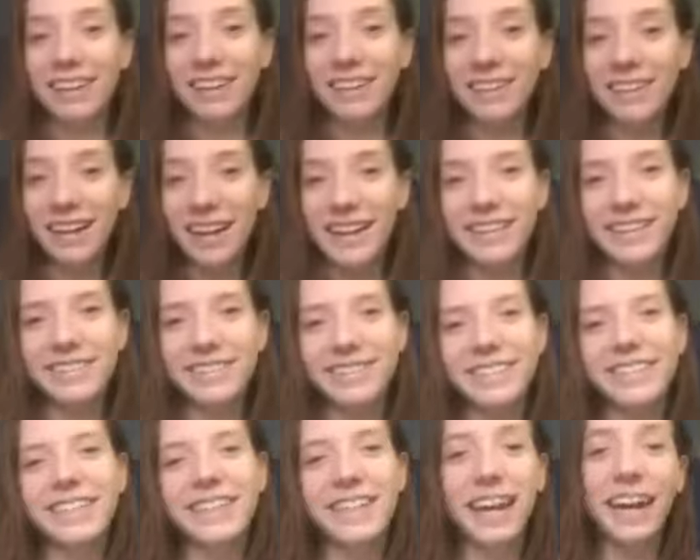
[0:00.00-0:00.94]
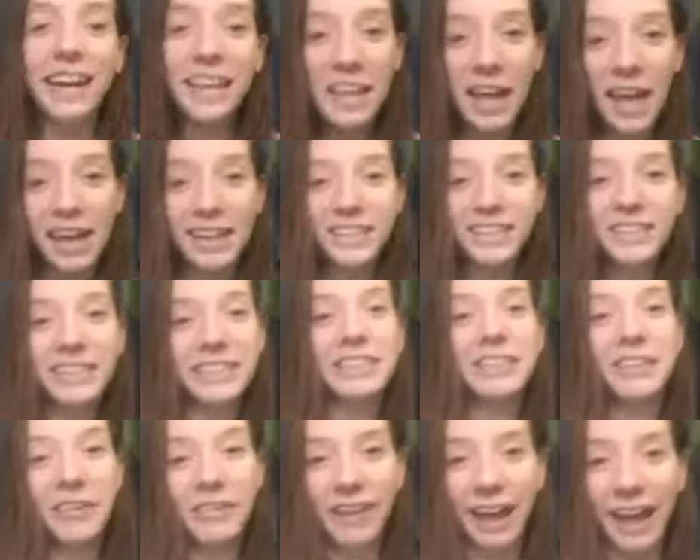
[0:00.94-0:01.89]
right now, again,
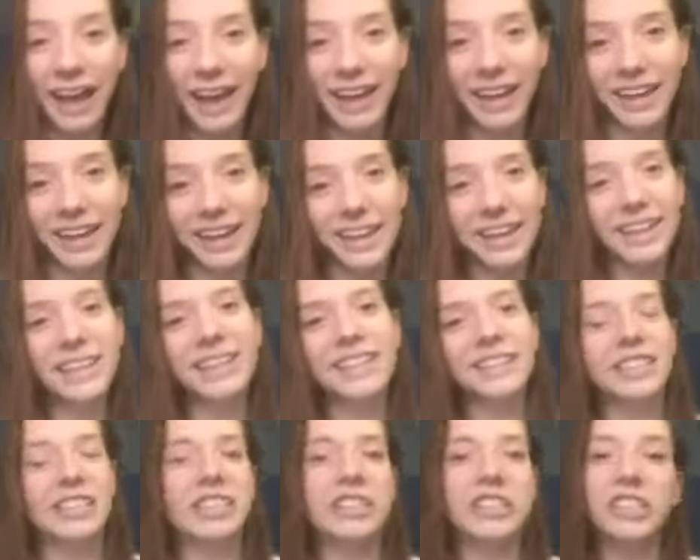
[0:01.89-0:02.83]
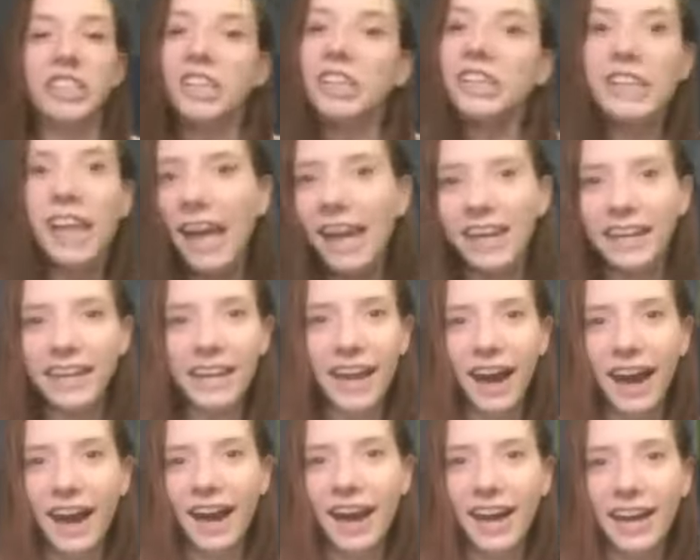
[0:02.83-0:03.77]
she's okay. She's just saying
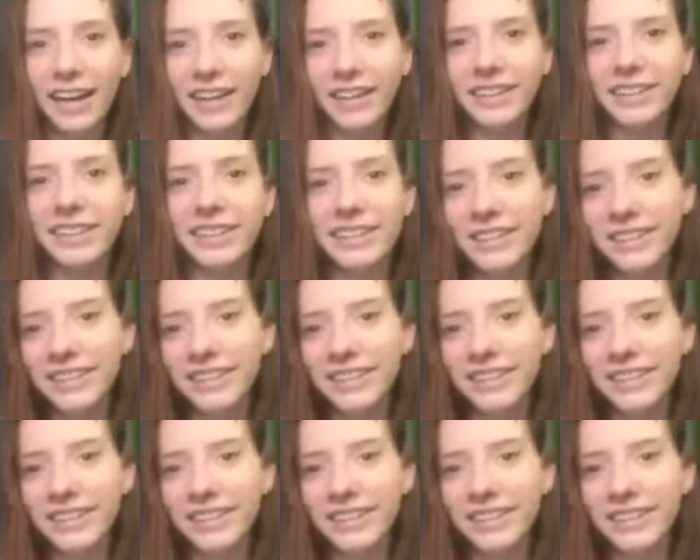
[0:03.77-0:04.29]
hi.